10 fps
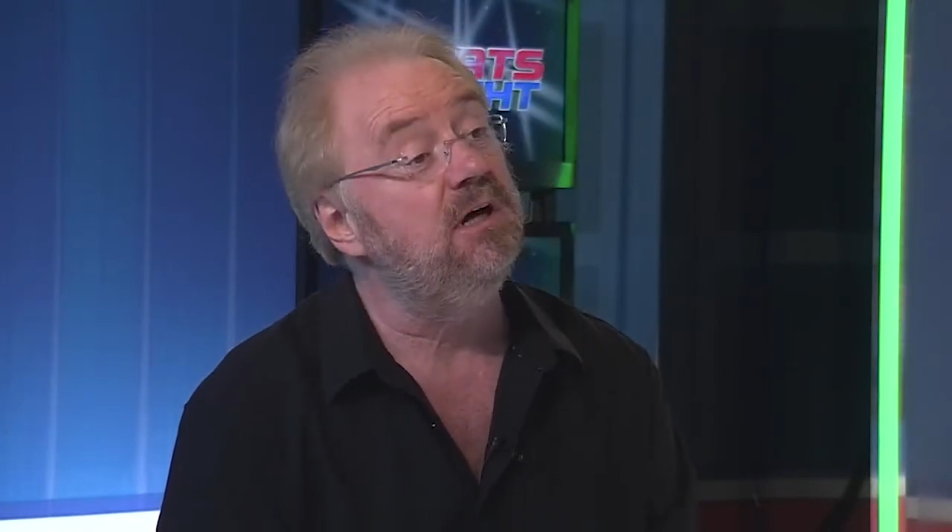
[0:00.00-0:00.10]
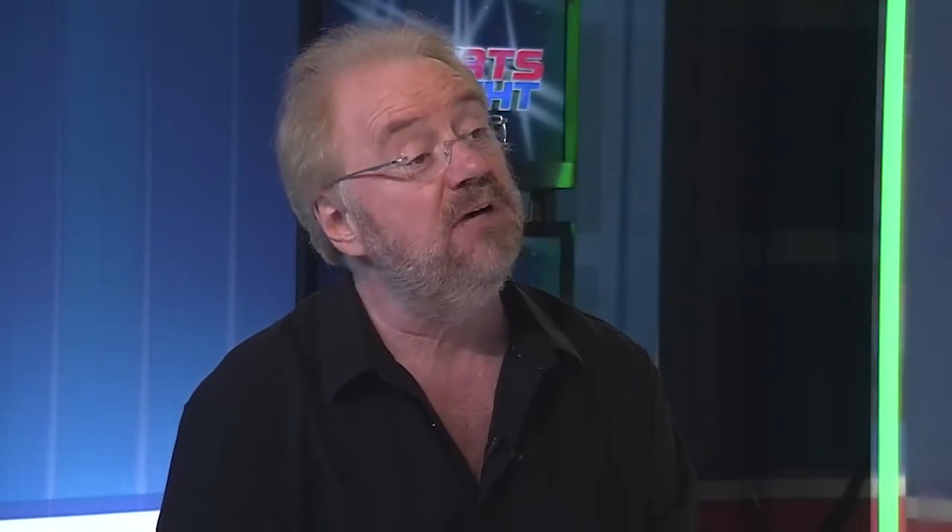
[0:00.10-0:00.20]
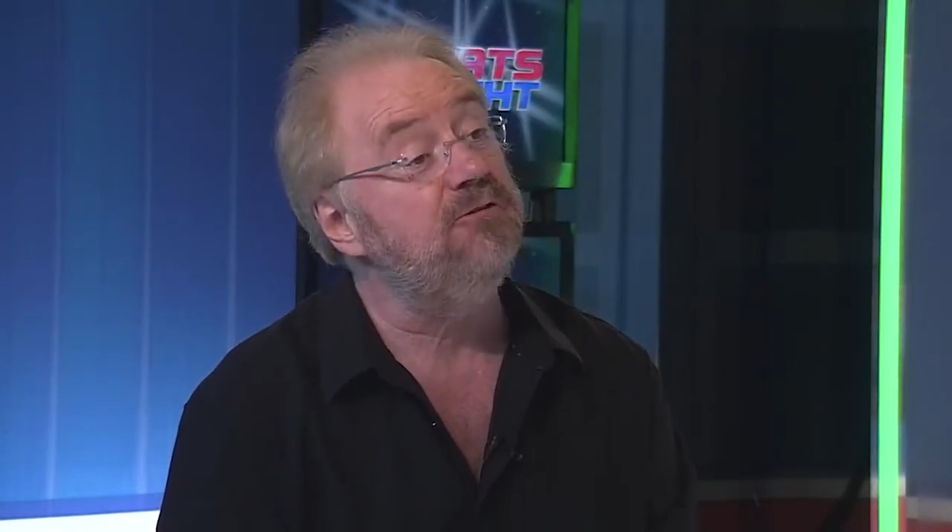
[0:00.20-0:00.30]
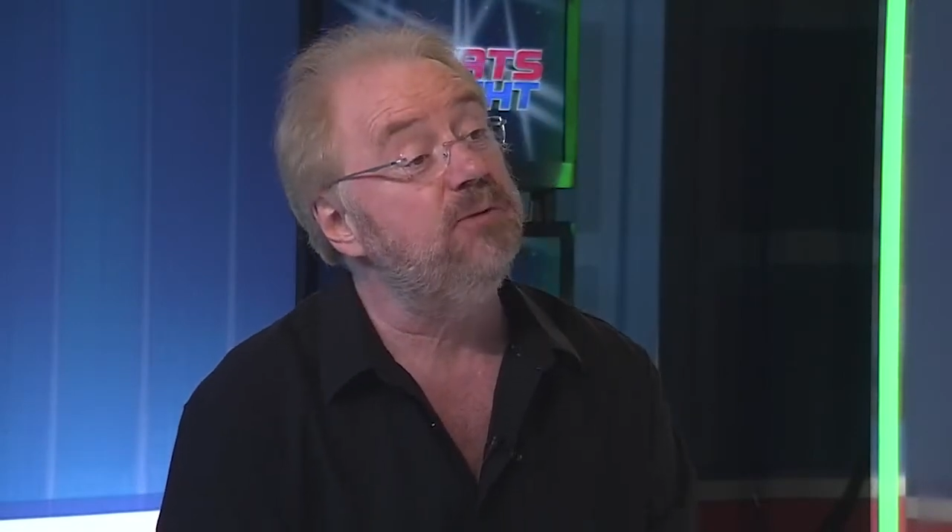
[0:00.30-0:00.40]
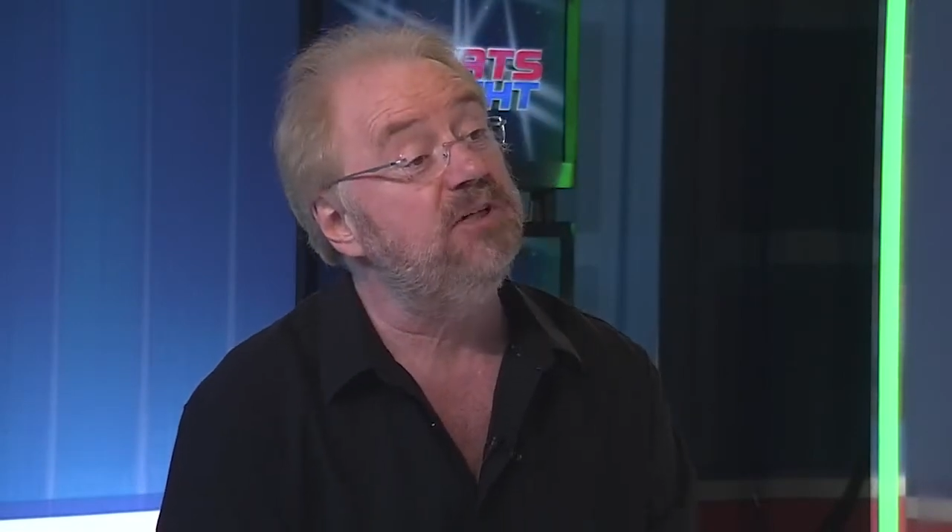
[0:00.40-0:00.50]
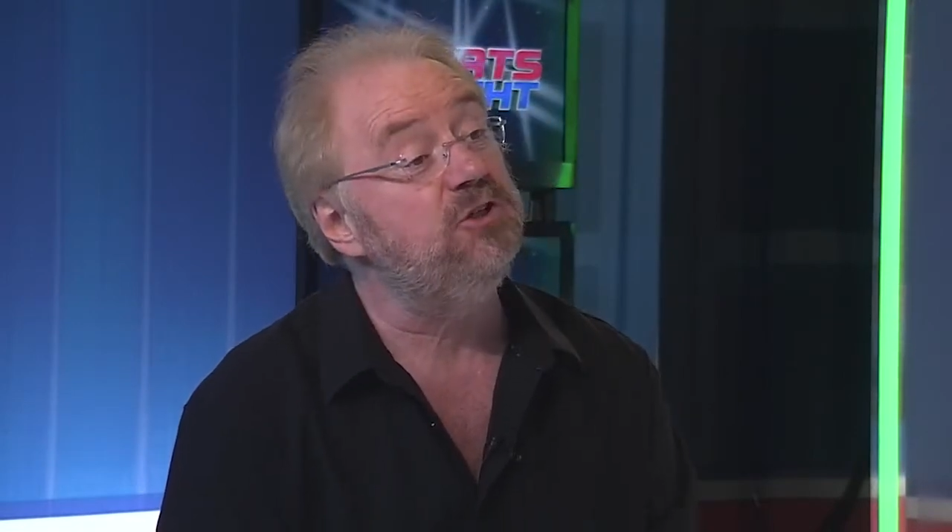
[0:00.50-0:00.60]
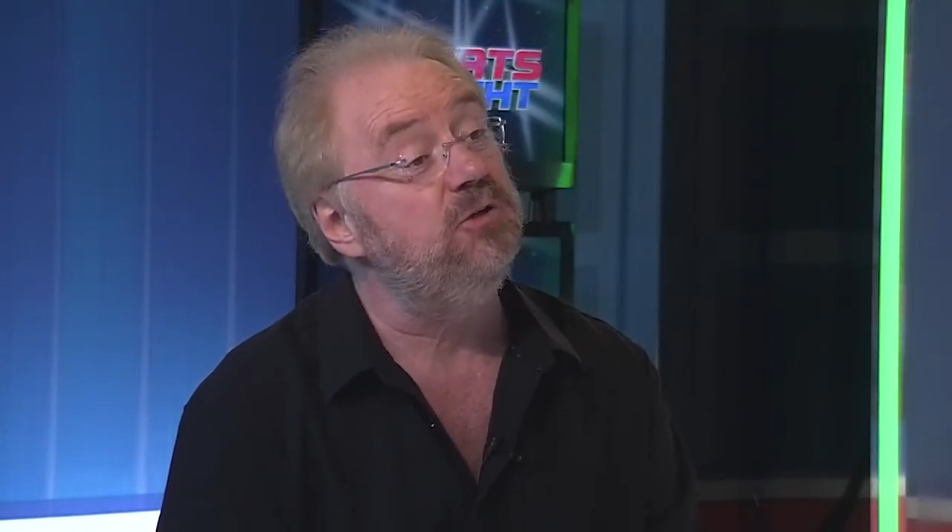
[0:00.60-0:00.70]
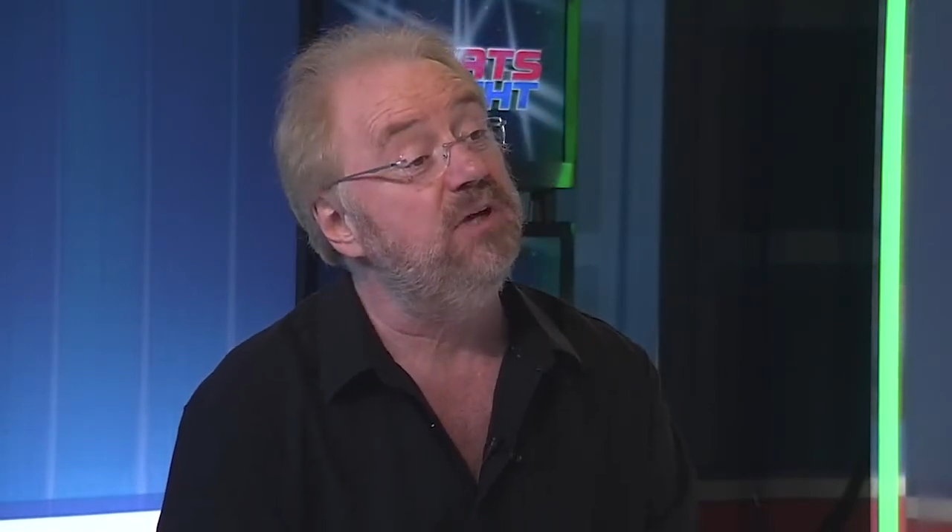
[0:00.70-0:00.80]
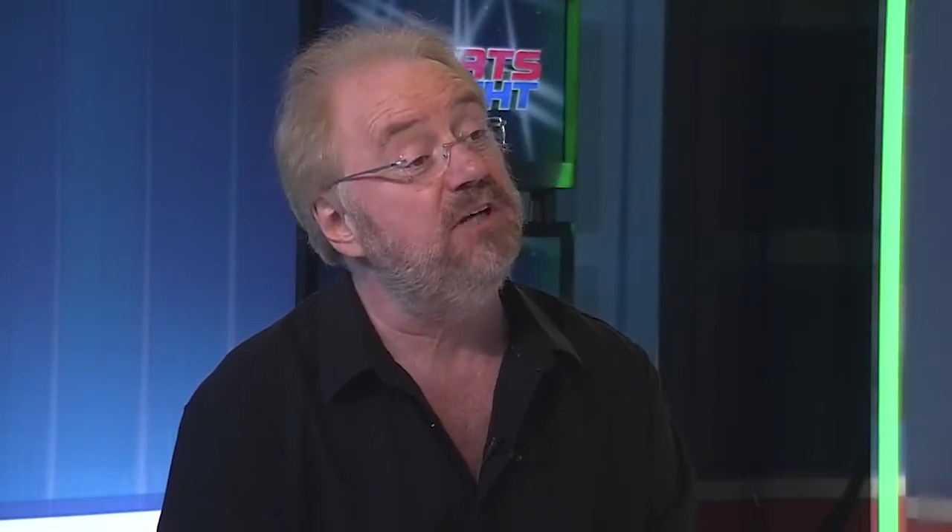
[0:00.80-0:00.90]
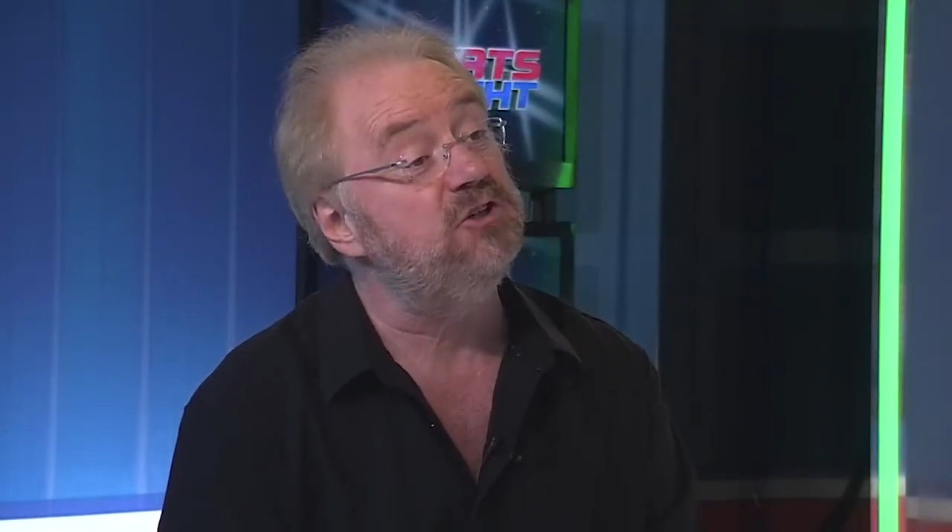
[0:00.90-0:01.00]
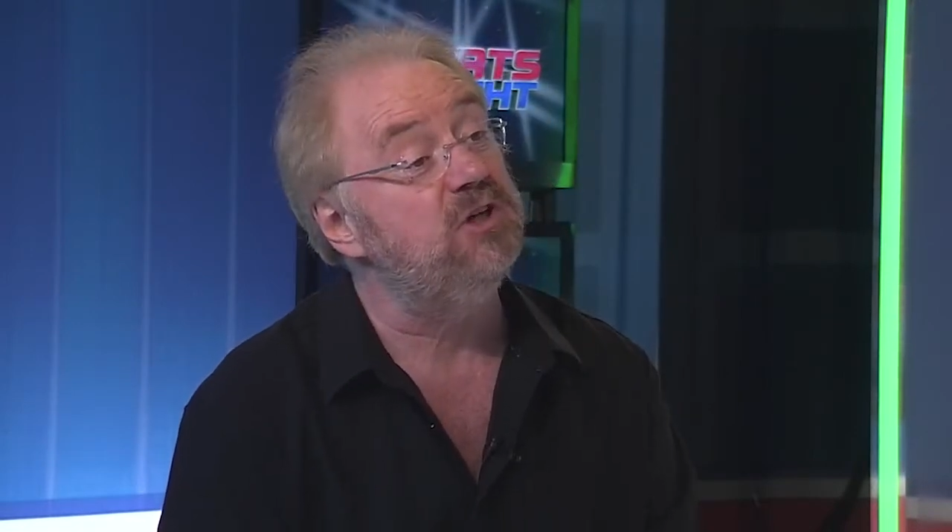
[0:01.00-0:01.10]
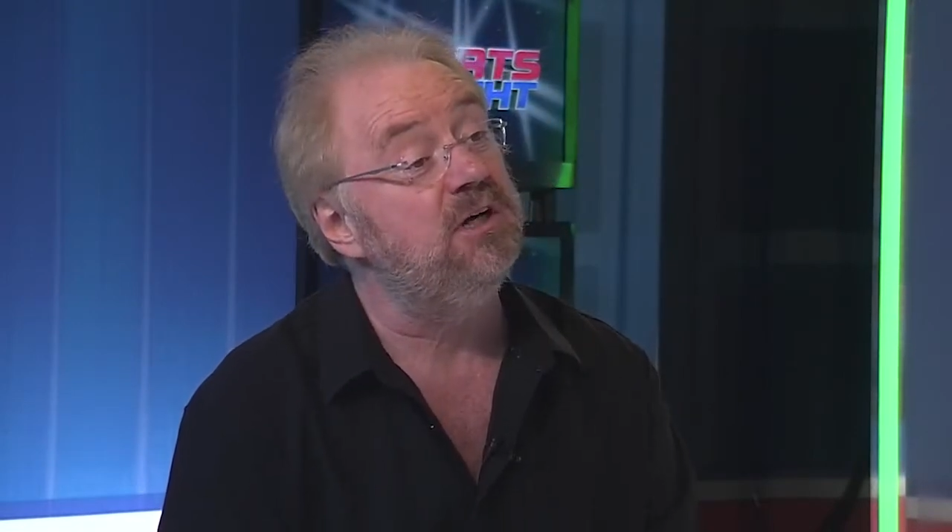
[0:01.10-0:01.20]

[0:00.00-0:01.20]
have to ask you this.